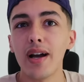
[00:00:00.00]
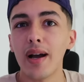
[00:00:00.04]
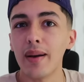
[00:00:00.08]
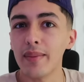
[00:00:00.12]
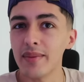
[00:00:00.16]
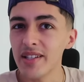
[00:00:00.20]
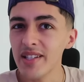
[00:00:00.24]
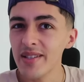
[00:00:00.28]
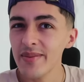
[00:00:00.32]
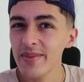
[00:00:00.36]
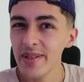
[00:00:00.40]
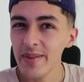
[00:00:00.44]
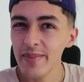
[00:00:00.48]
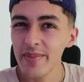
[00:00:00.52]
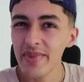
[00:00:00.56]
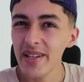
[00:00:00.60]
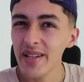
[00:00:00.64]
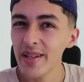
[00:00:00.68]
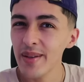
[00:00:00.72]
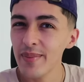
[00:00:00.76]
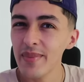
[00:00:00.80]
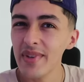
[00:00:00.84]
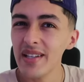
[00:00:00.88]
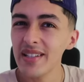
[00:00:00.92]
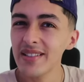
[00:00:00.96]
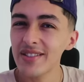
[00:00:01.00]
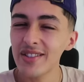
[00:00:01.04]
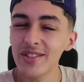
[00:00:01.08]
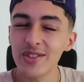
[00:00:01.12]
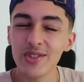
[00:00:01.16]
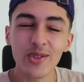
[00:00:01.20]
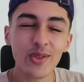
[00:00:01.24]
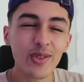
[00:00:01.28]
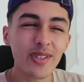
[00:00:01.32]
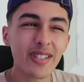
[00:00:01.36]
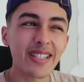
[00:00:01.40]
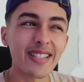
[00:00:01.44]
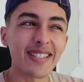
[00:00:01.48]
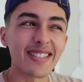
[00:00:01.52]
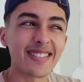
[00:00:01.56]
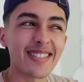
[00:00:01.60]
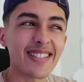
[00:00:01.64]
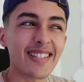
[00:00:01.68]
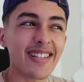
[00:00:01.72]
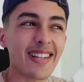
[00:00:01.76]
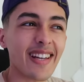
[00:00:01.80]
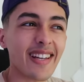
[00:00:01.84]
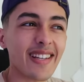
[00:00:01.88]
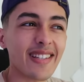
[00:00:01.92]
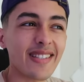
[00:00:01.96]
I'm gonna be being mean to Julia
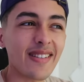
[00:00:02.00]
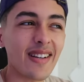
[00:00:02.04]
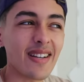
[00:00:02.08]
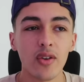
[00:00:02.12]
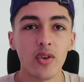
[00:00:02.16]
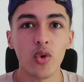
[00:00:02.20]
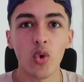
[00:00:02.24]
today.